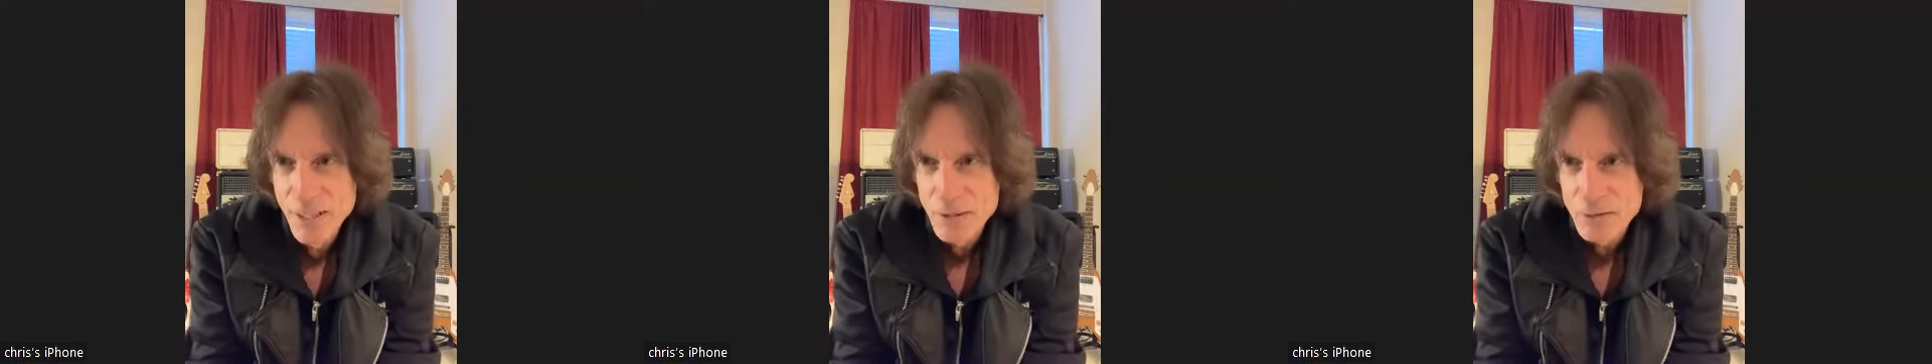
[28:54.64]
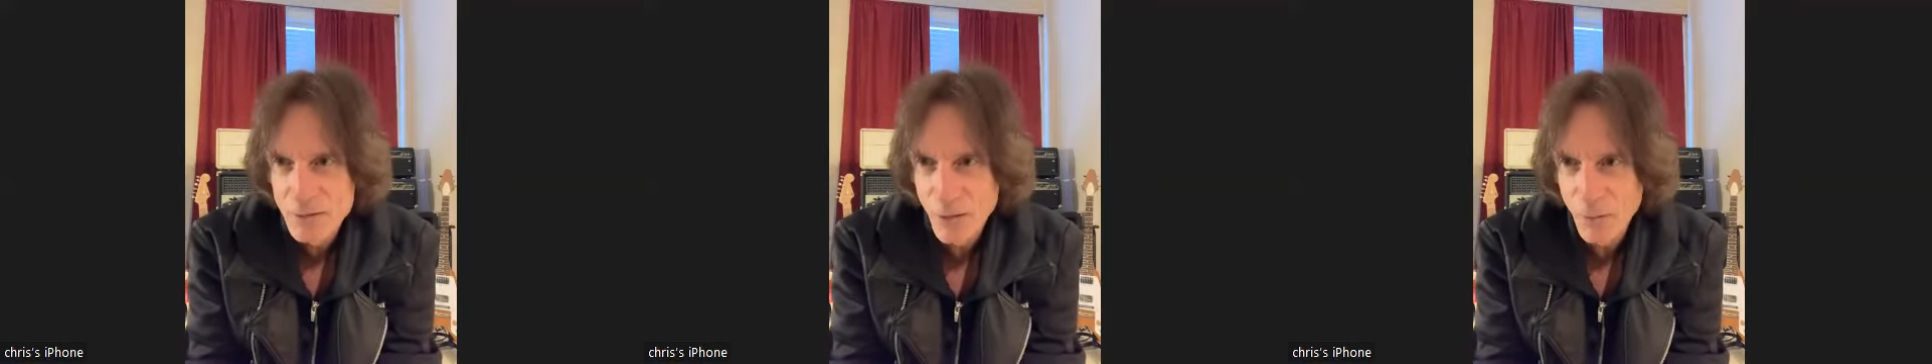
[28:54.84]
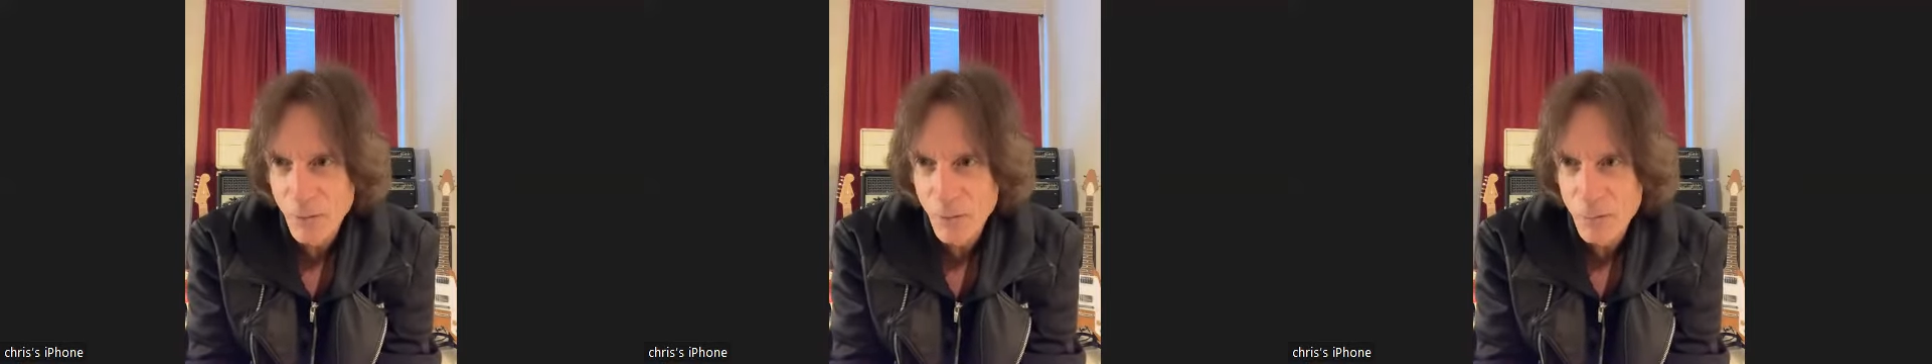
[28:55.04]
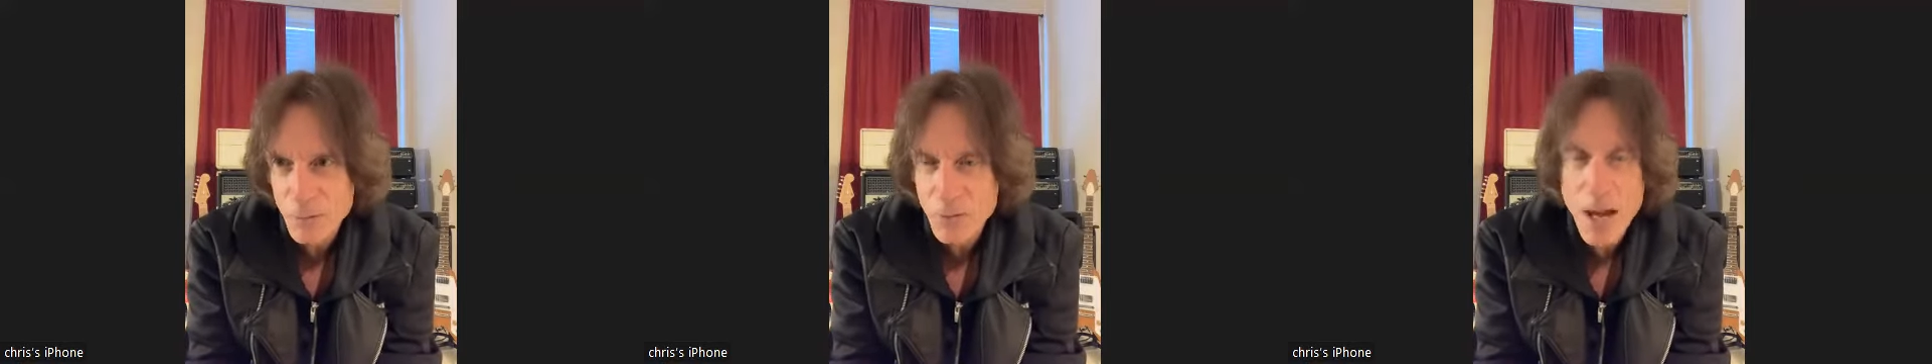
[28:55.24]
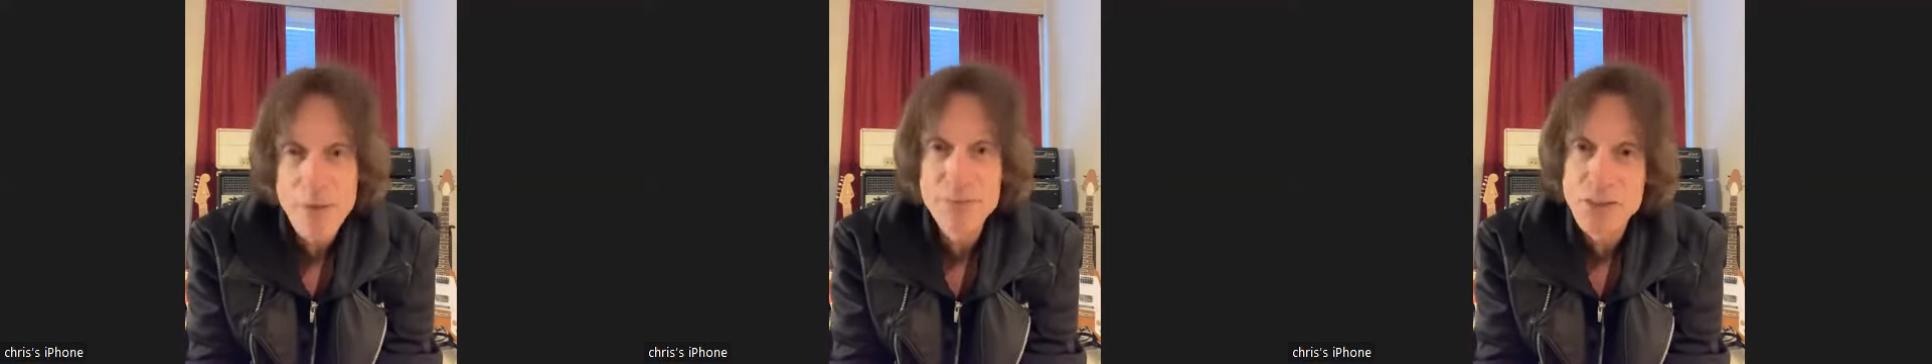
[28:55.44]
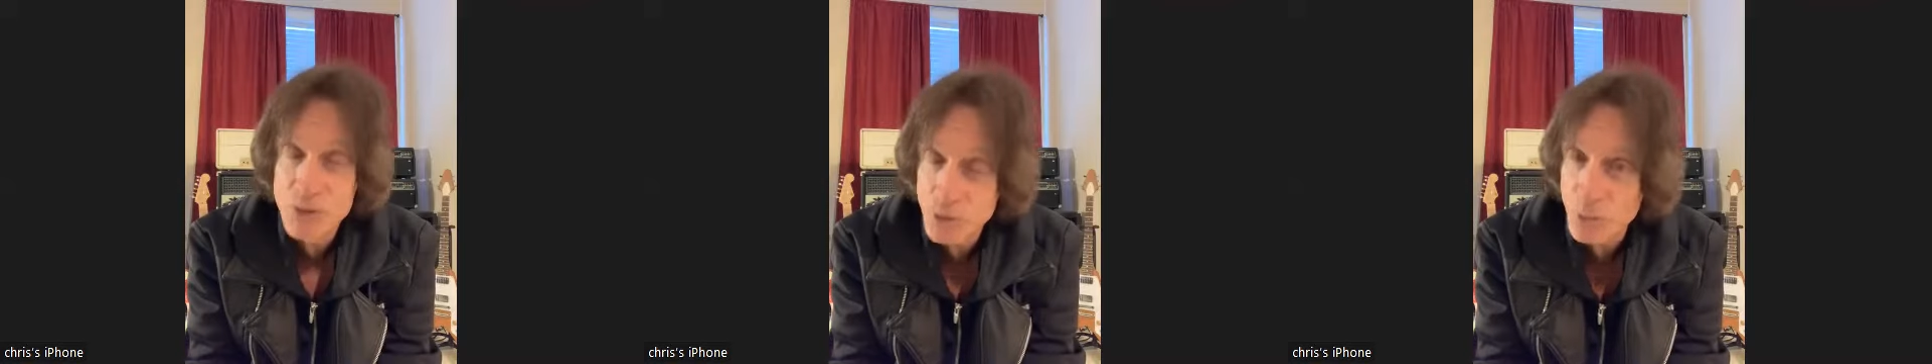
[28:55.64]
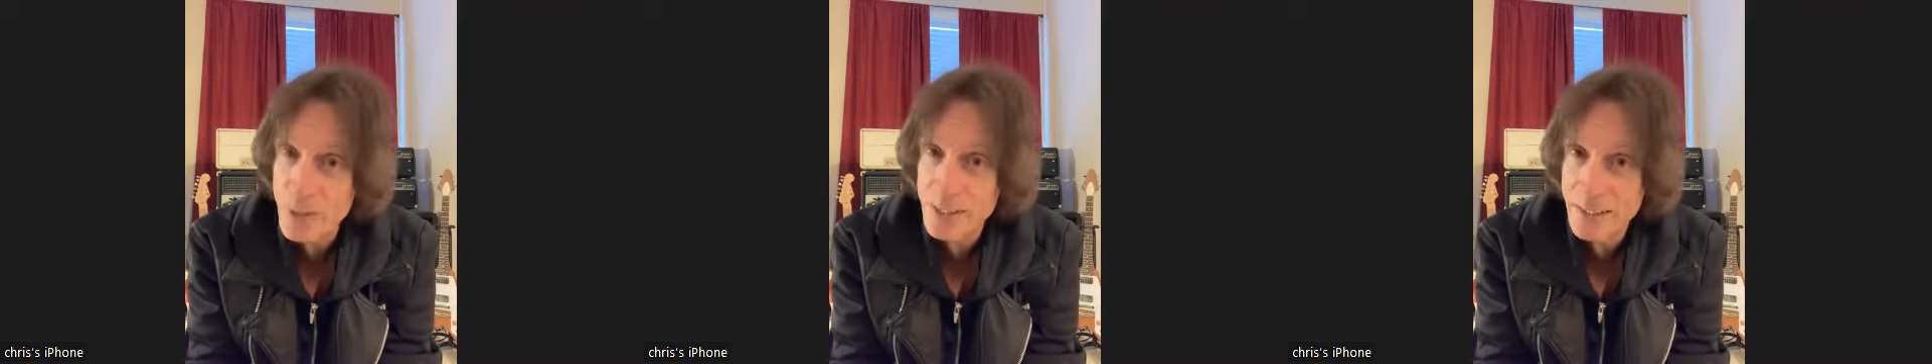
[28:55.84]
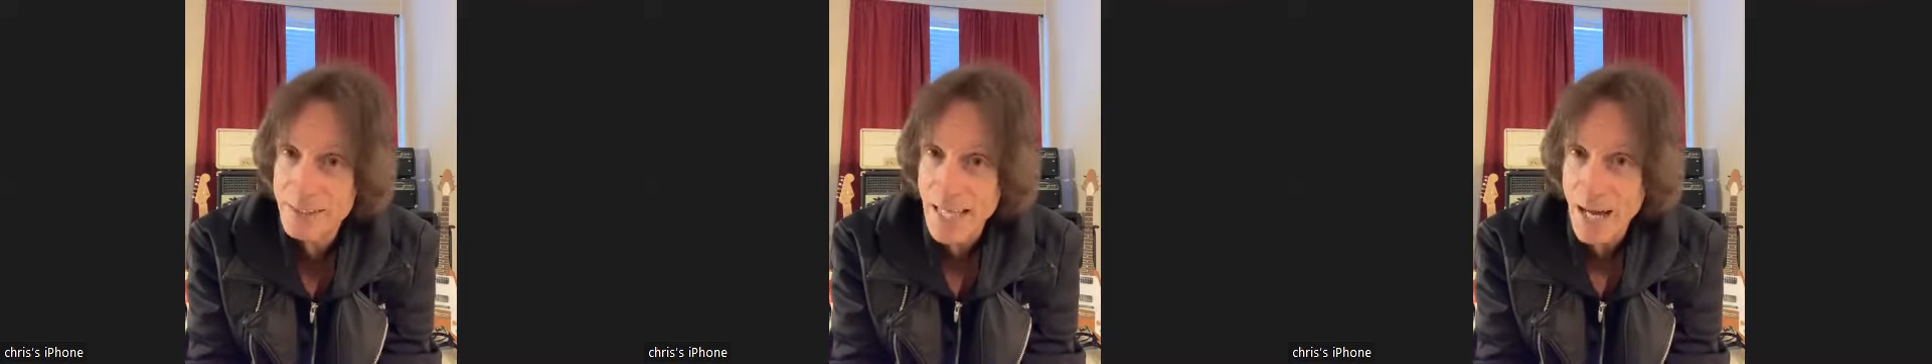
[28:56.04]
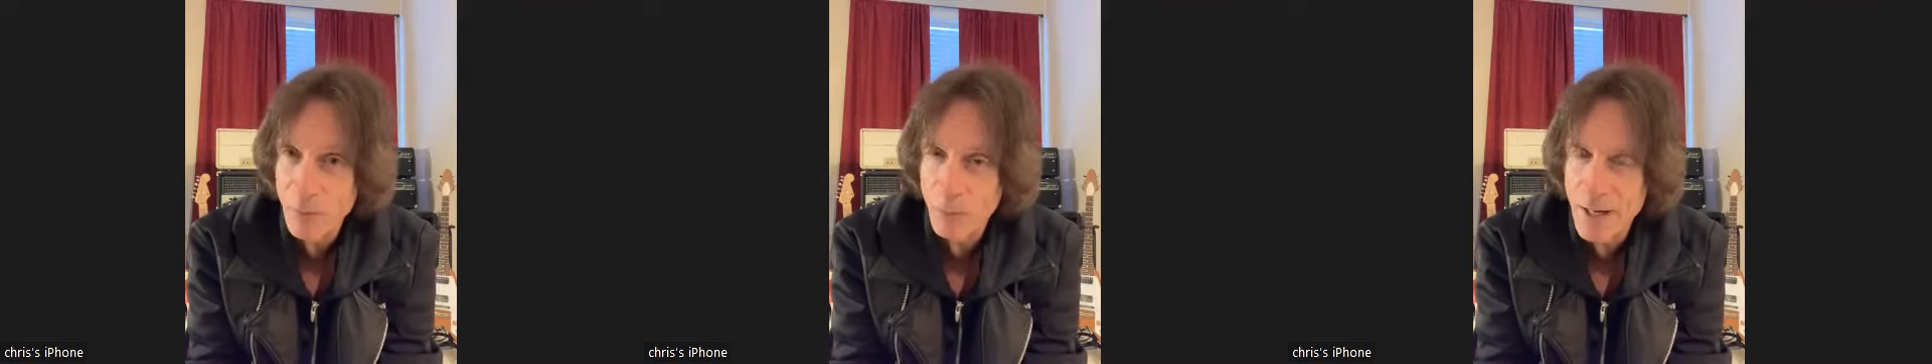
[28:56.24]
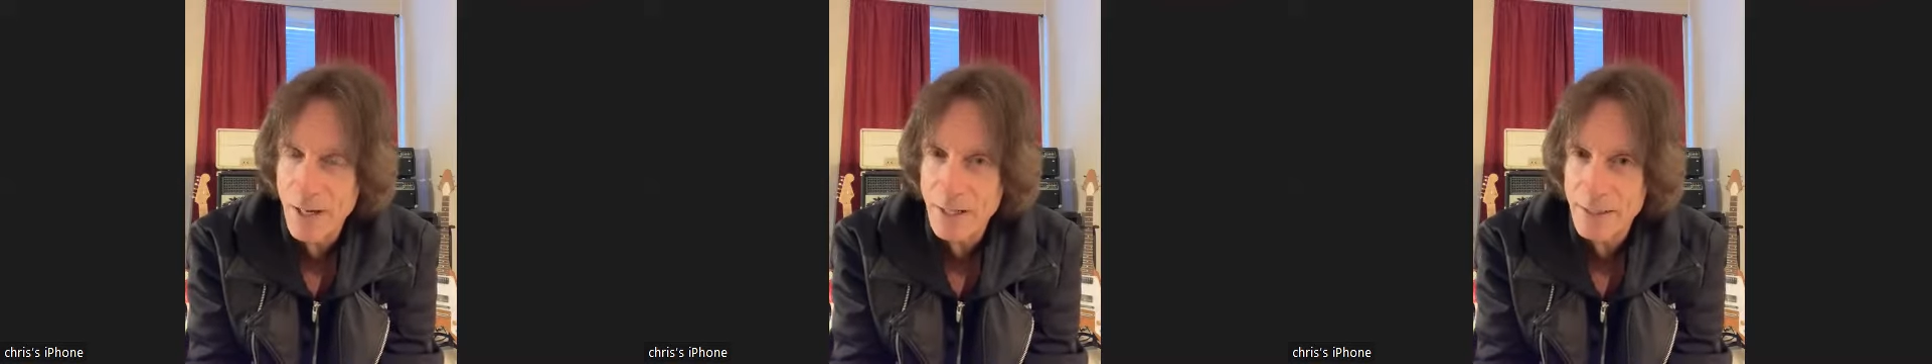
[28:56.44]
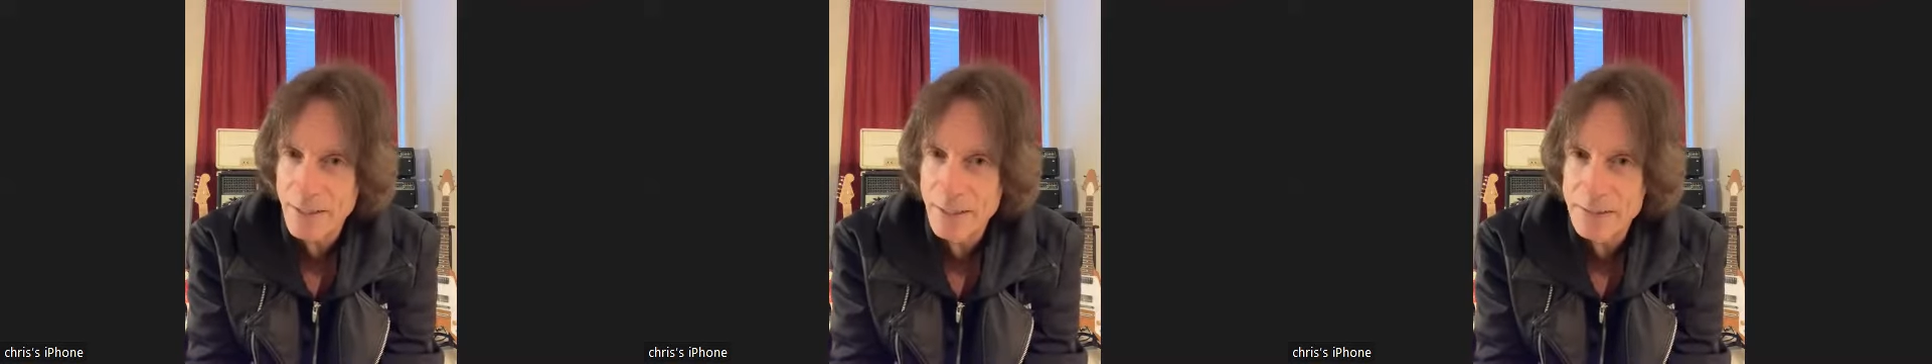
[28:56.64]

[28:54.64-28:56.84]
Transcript: So you have to treat it that way.